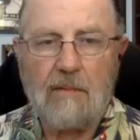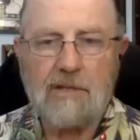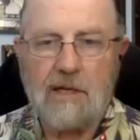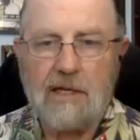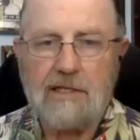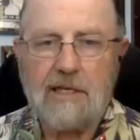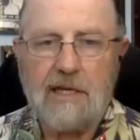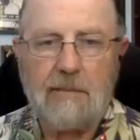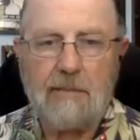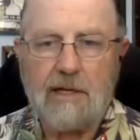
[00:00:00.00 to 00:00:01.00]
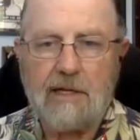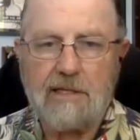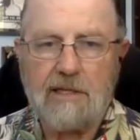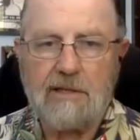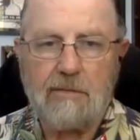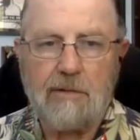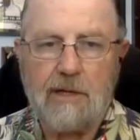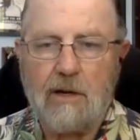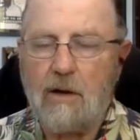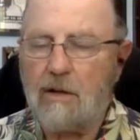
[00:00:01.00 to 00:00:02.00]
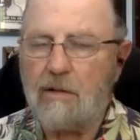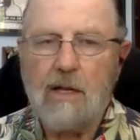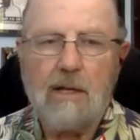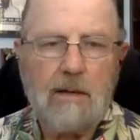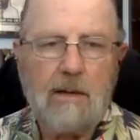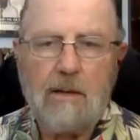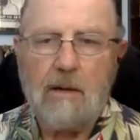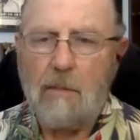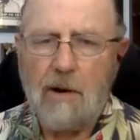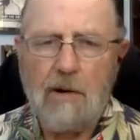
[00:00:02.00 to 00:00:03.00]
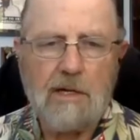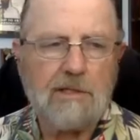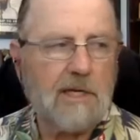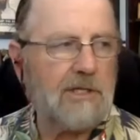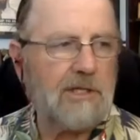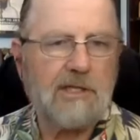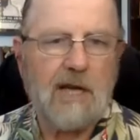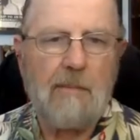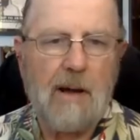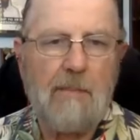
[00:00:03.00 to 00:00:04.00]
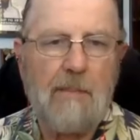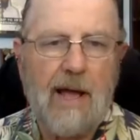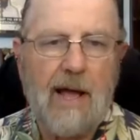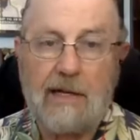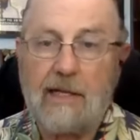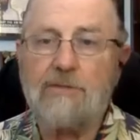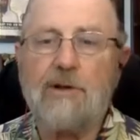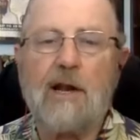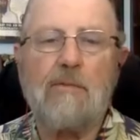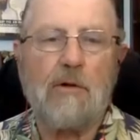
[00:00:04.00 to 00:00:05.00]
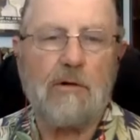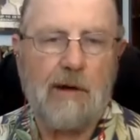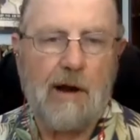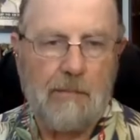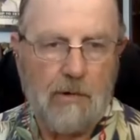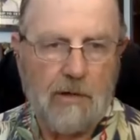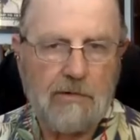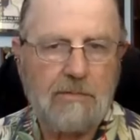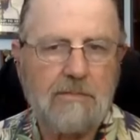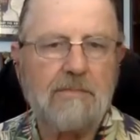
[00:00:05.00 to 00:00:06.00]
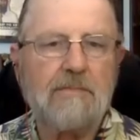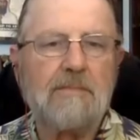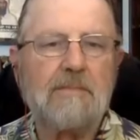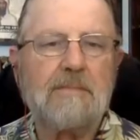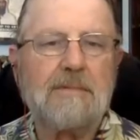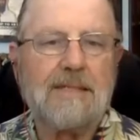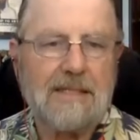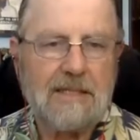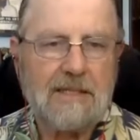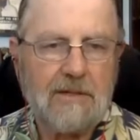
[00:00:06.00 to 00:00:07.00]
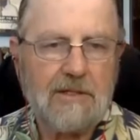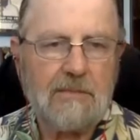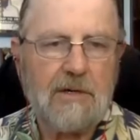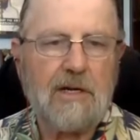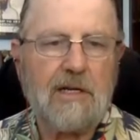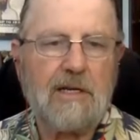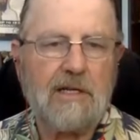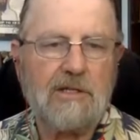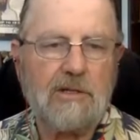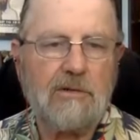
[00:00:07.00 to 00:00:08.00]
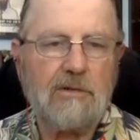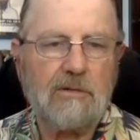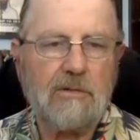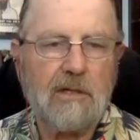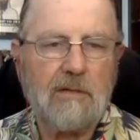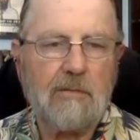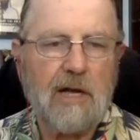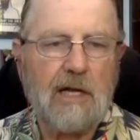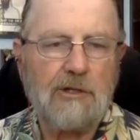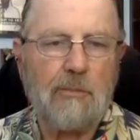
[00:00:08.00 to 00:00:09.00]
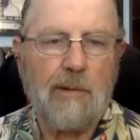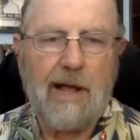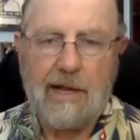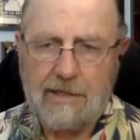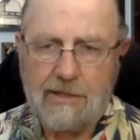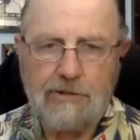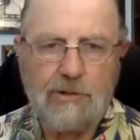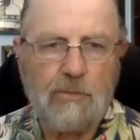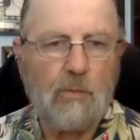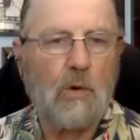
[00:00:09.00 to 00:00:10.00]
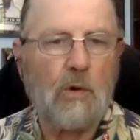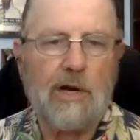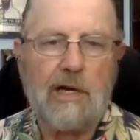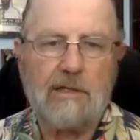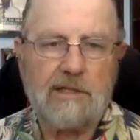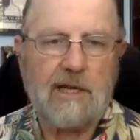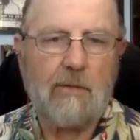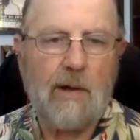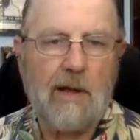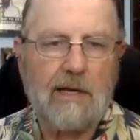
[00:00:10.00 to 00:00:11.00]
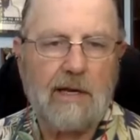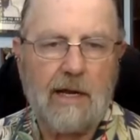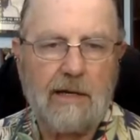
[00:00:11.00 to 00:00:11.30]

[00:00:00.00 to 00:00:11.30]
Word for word: I'm Zelensky, I'm not going to sit there and be, oh, America says she's got my back. That's what I'd worry about, brother. Once America tells you that we got your back, you should worry. Stay awake at